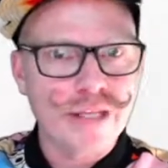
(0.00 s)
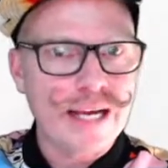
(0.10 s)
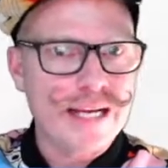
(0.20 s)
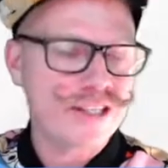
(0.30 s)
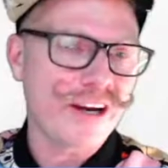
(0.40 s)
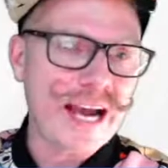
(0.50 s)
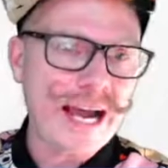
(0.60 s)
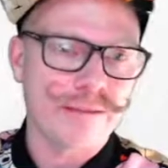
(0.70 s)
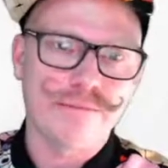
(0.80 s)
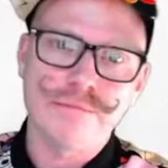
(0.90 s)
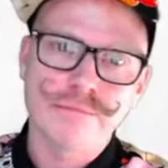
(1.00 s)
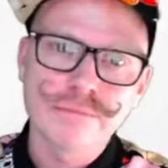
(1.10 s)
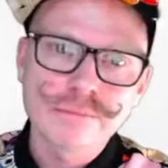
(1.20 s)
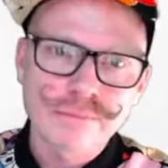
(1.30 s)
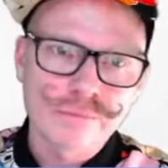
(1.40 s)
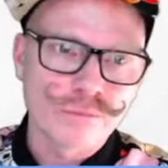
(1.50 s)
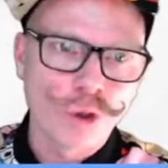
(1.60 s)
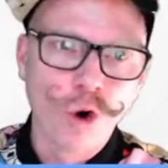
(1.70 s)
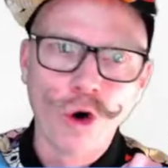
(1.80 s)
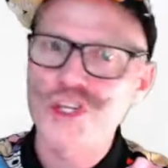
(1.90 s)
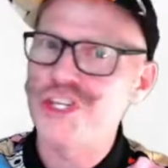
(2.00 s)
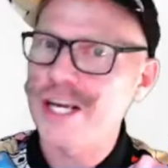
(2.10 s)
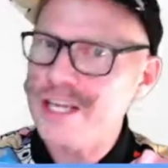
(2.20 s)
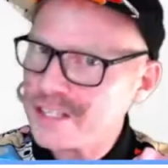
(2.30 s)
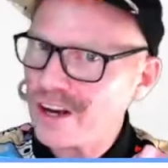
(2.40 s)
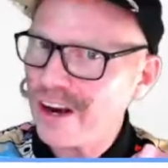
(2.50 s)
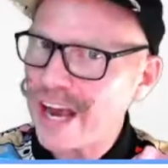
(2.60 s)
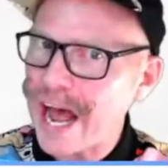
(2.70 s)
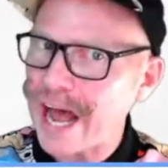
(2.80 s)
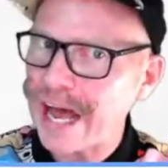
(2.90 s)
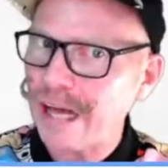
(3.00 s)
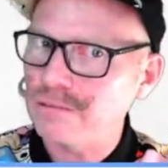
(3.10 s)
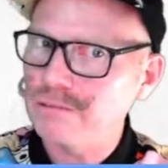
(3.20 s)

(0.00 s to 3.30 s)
He's got a hat. Or she's got a hat.